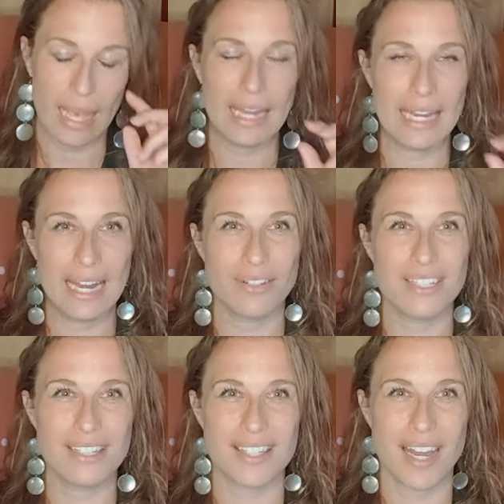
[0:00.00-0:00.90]
And
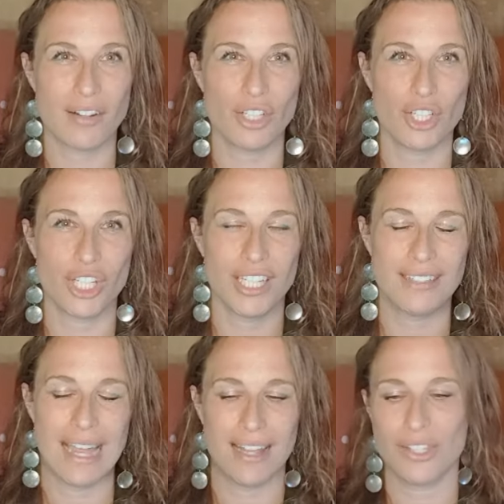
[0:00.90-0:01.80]
Aries and Saturn are going to
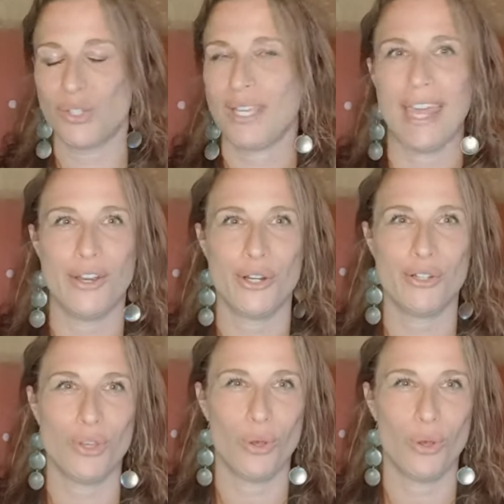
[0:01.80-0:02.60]
dance together